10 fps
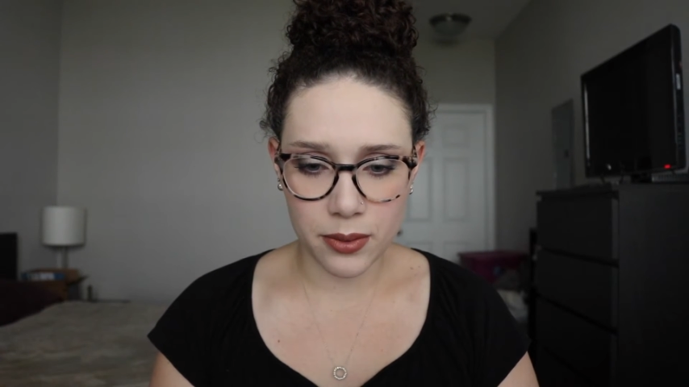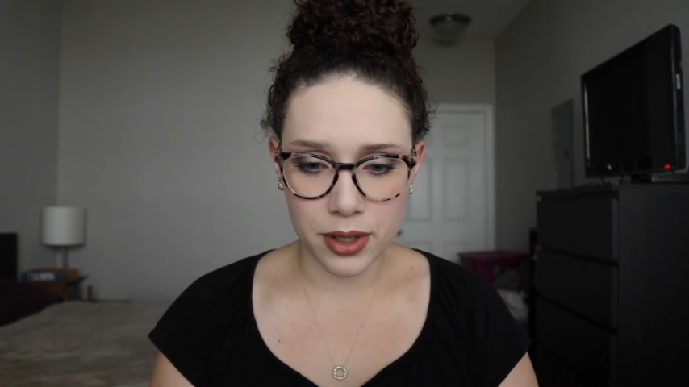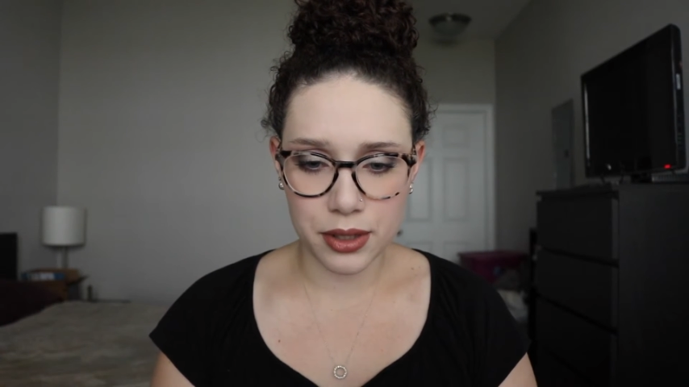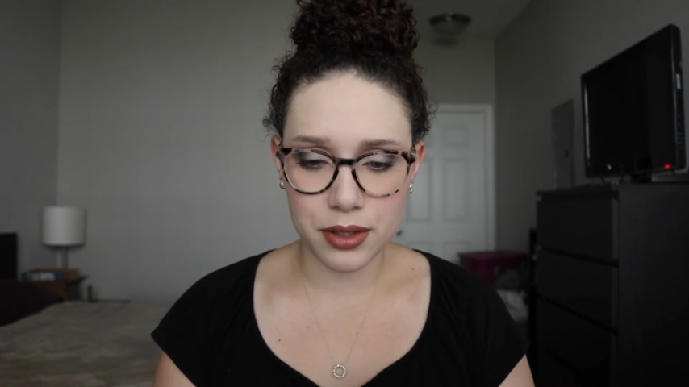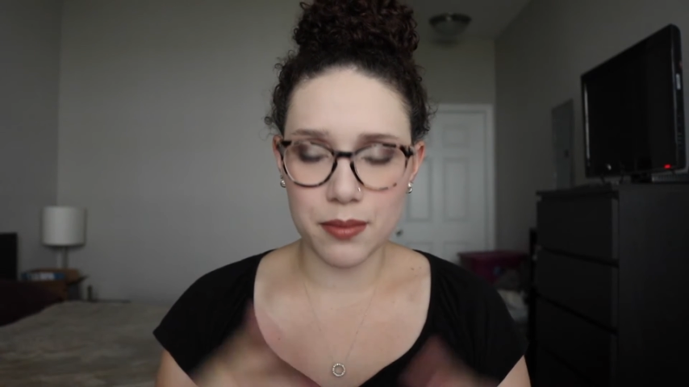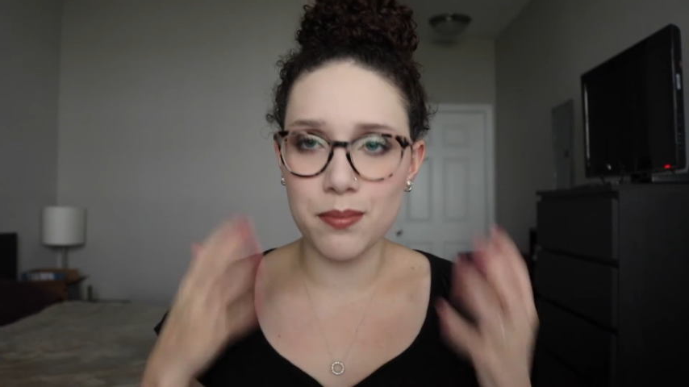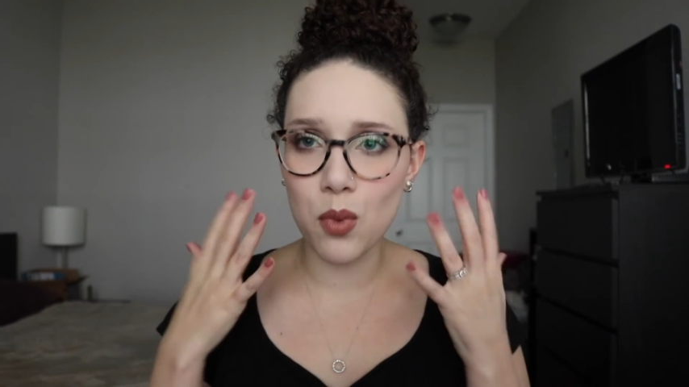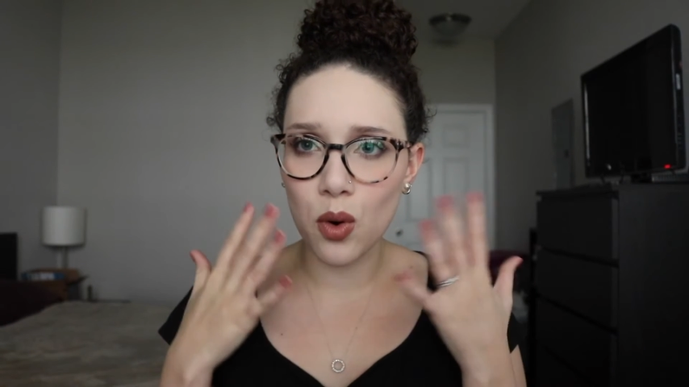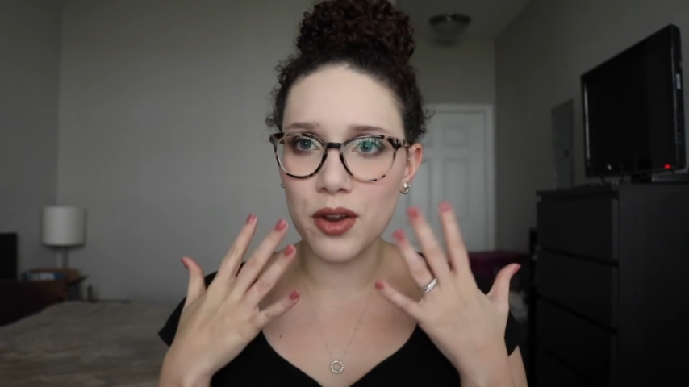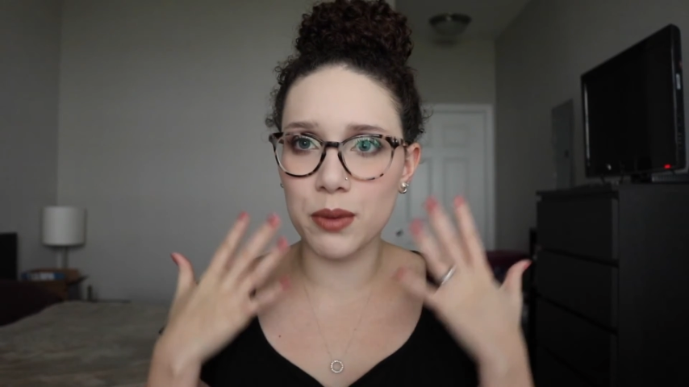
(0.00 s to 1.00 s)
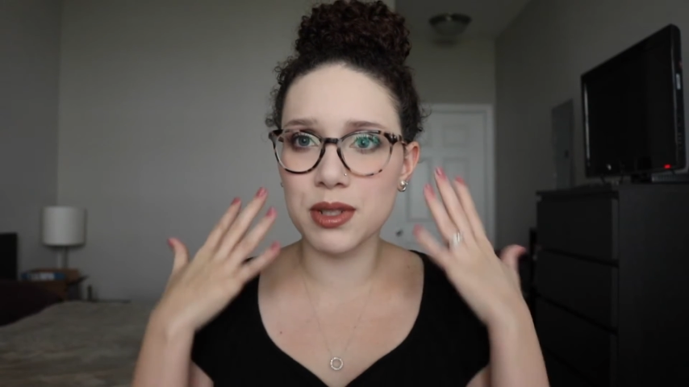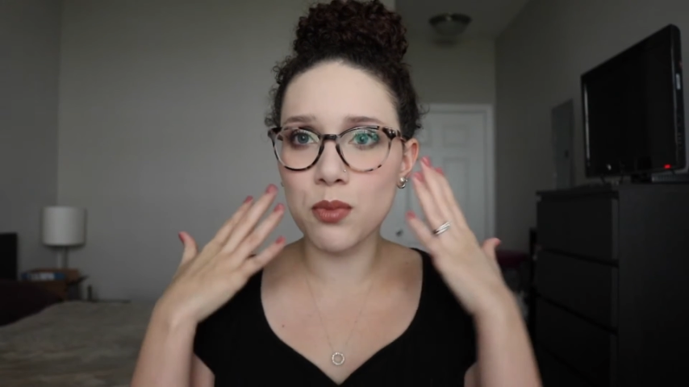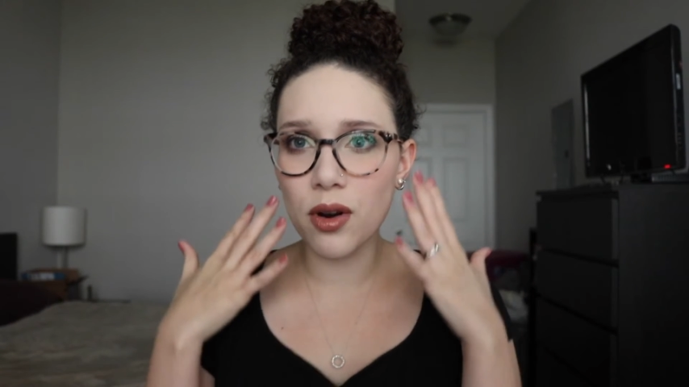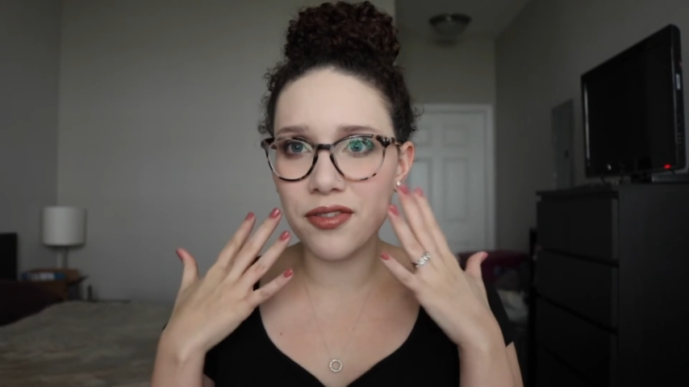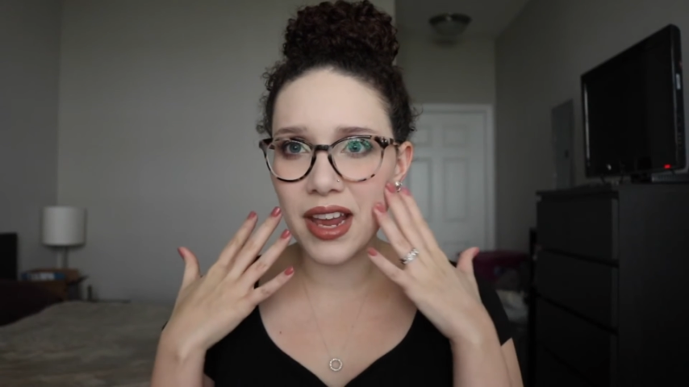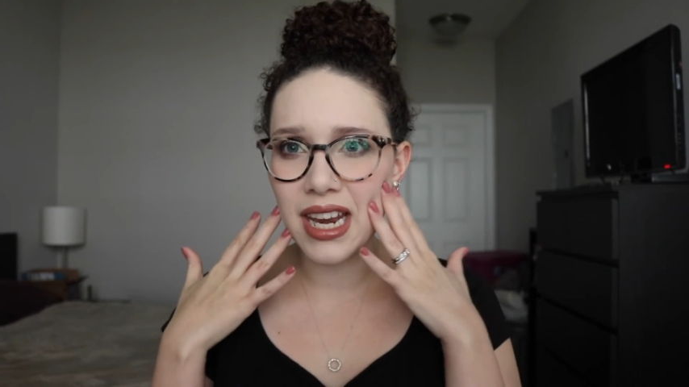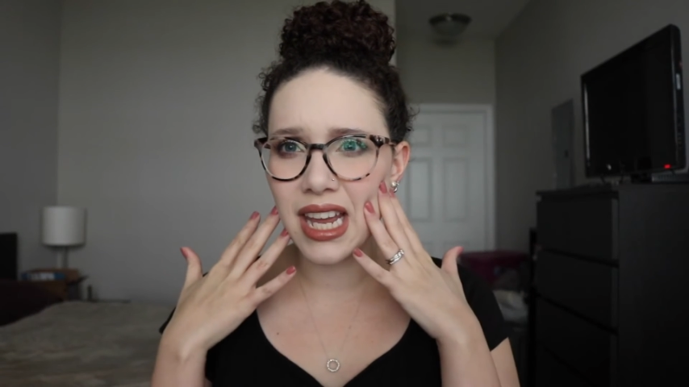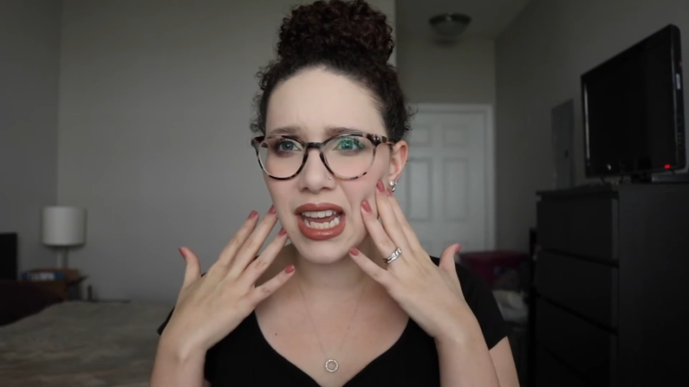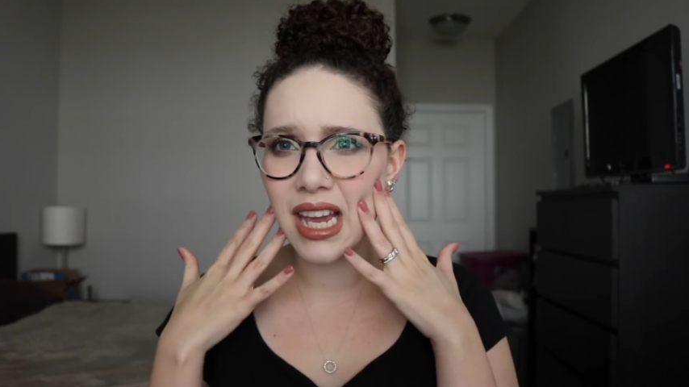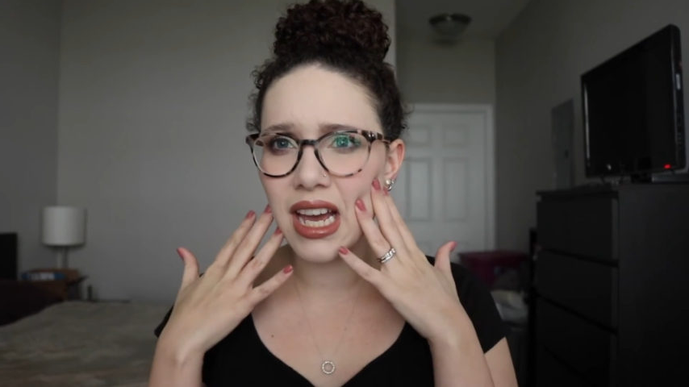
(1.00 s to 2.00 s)
was more
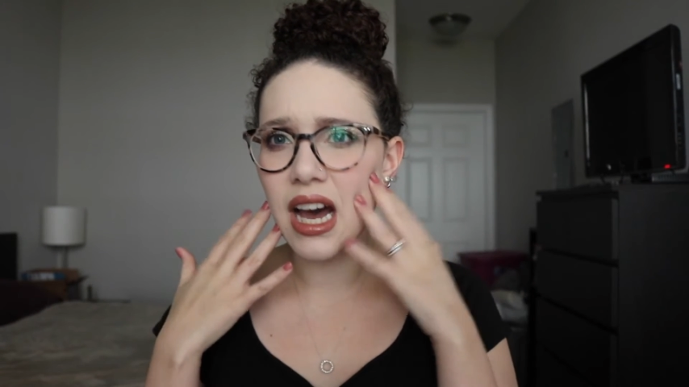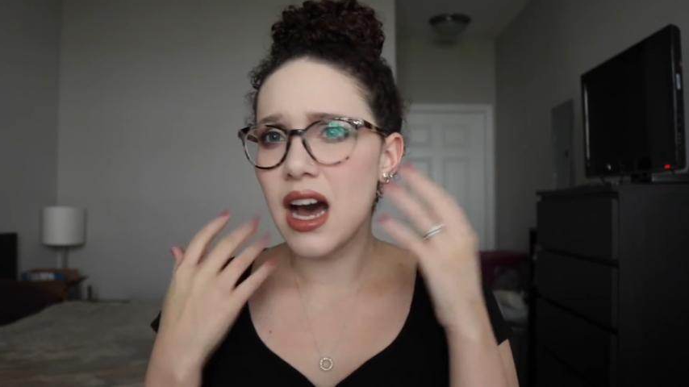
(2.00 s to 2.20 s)
fading.